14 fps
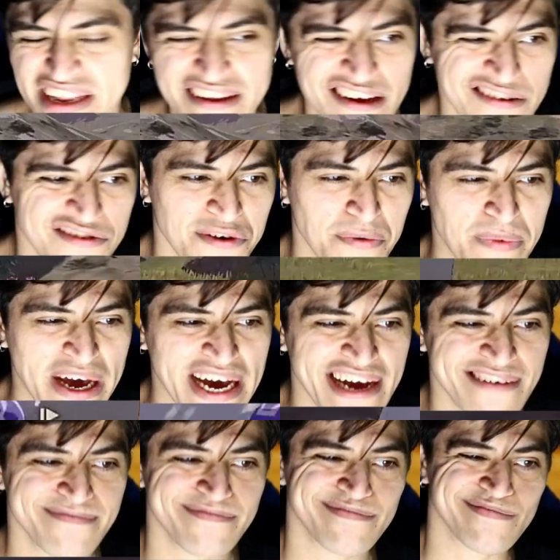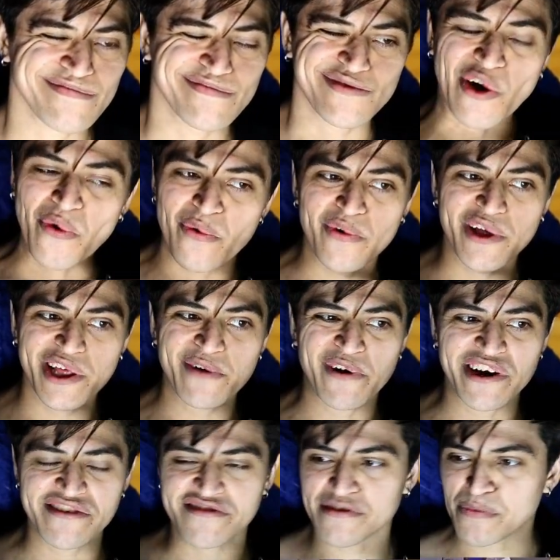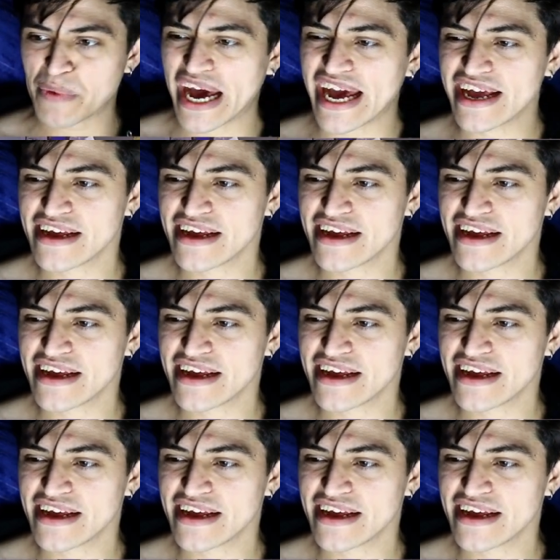a Zubat. Don't really want a Zubat.